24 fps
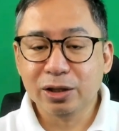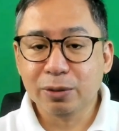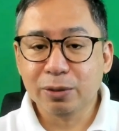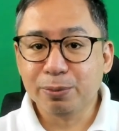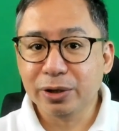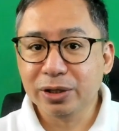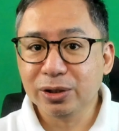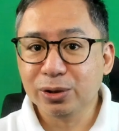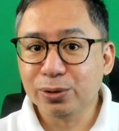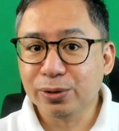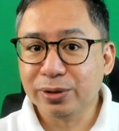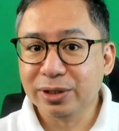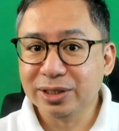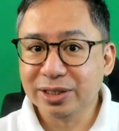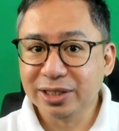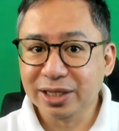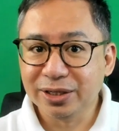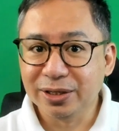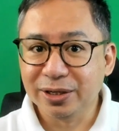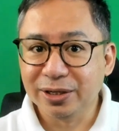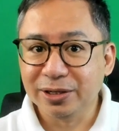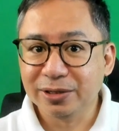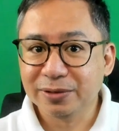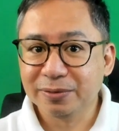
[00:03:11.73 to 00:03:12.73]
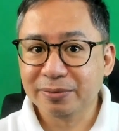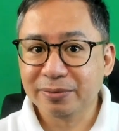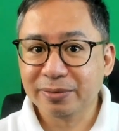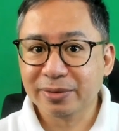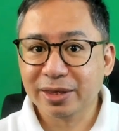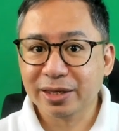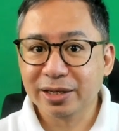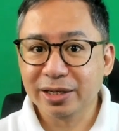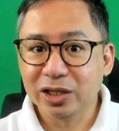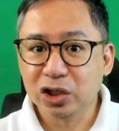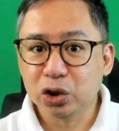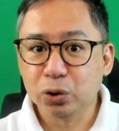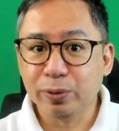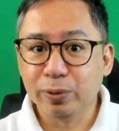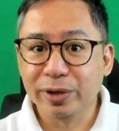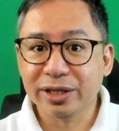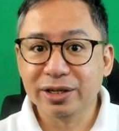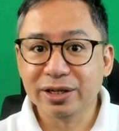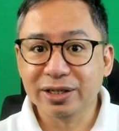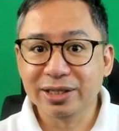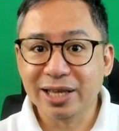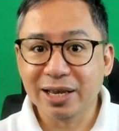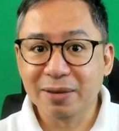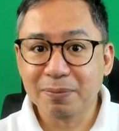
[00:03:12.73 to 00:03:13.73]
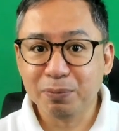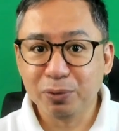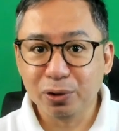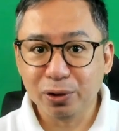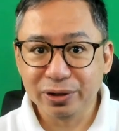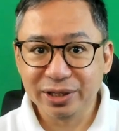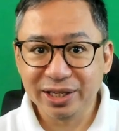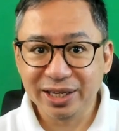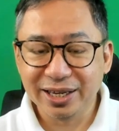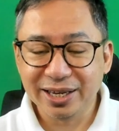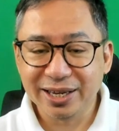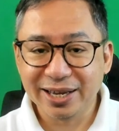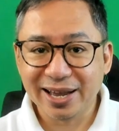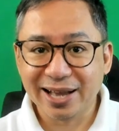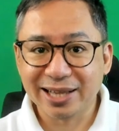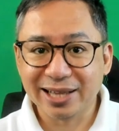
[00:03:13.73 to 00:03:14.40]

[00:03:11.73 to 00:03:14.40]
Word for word: The point to consider is whether the employee